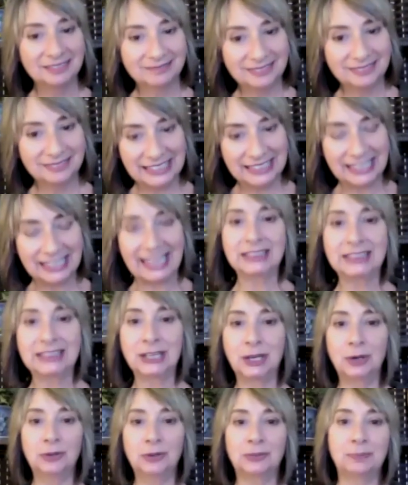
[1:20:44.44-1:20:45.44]
you get the
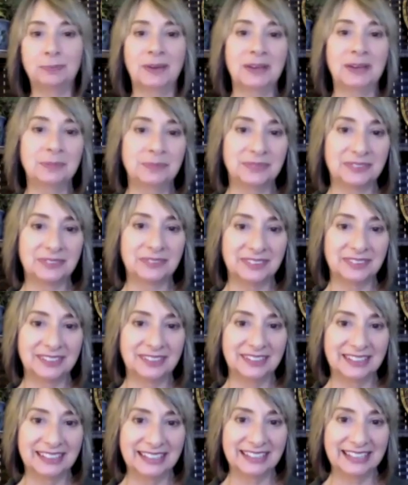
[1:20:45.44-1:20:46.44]
goosebumps
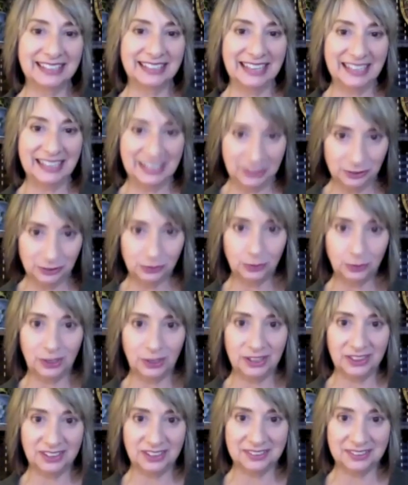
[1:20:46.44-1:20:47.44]
and
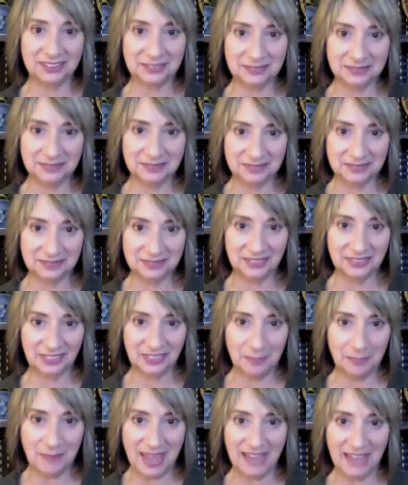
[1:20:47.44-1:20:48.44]
enjoy the
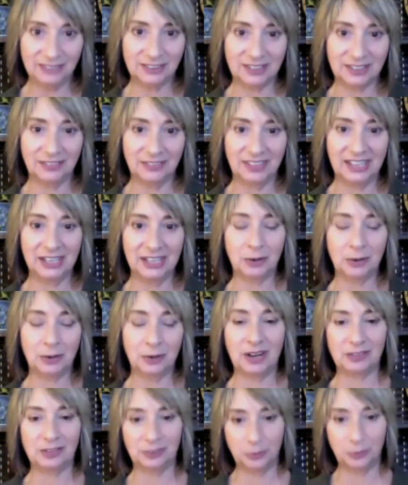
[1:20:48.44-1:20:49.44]
magic of the
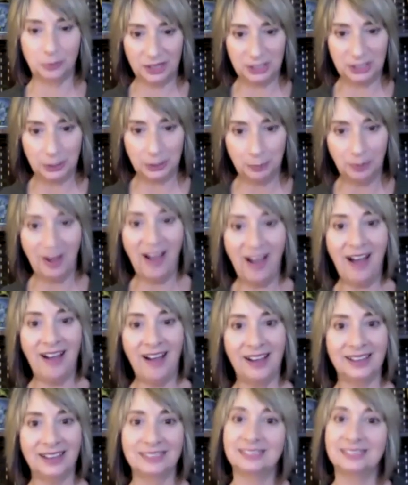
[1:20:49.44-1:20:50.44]
integration when you
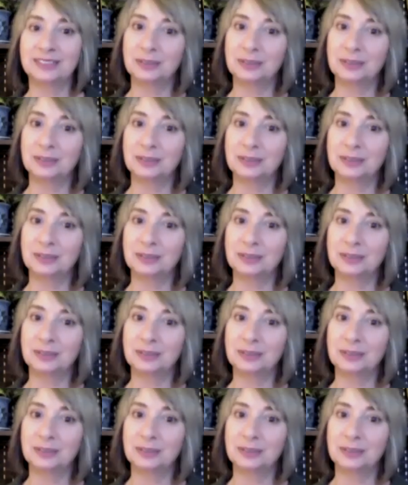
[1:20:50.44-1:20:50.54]
pause.